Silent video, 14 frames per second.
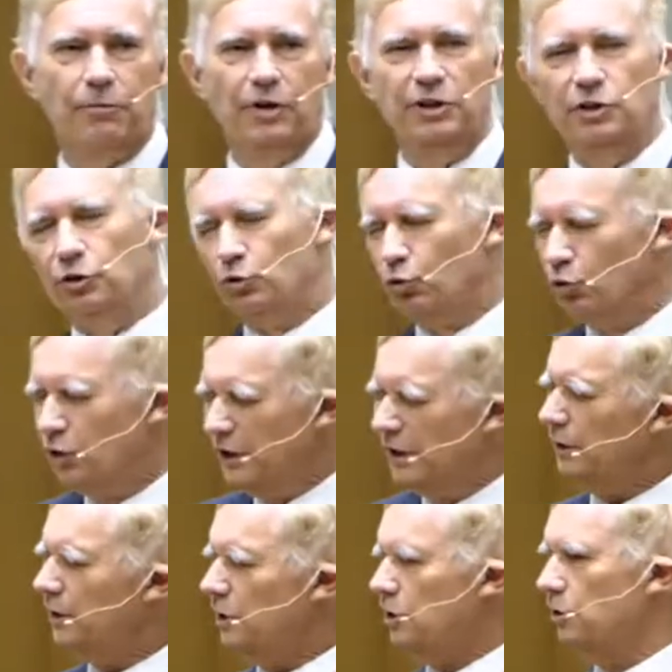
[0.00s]
when you're
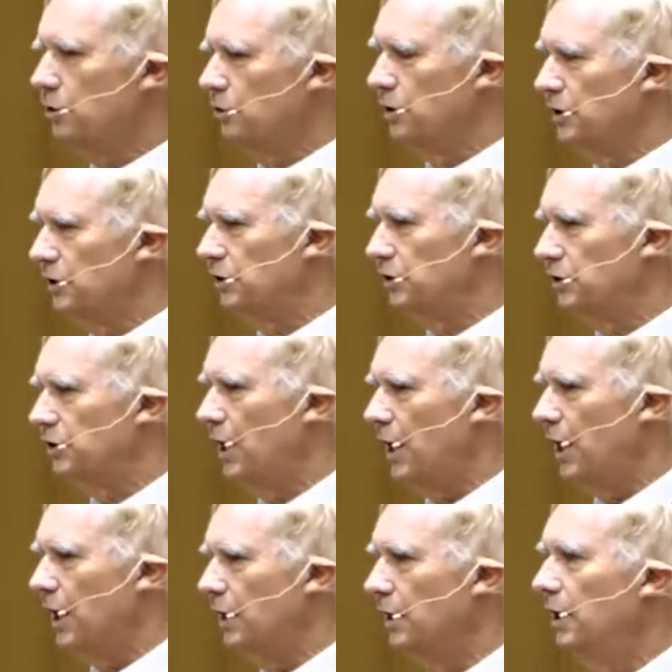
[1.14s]
really sure this is
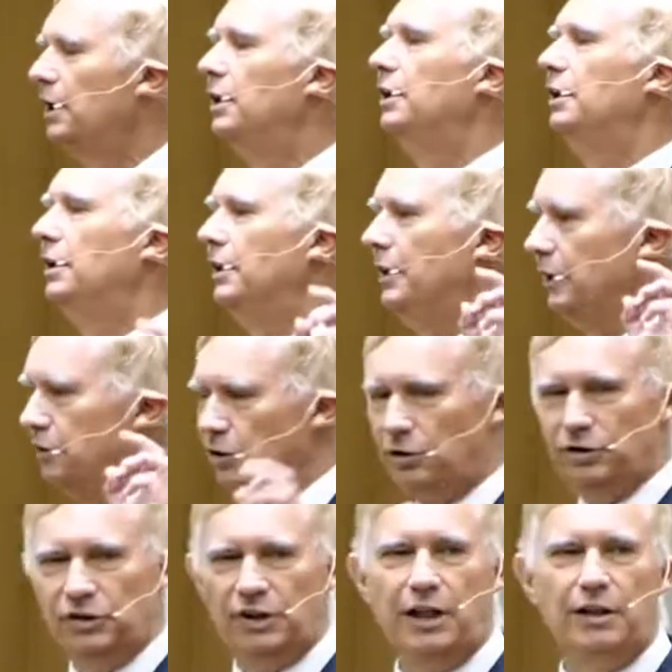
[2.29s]
God, it
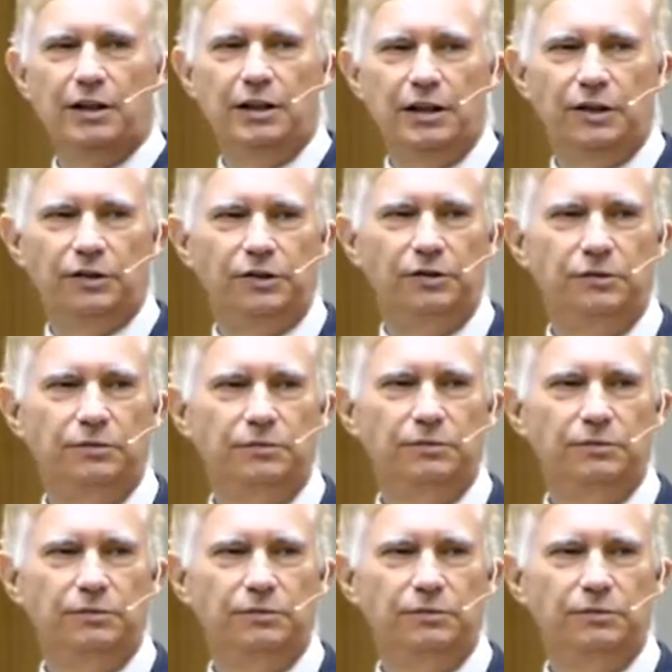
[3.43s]
turns out it is.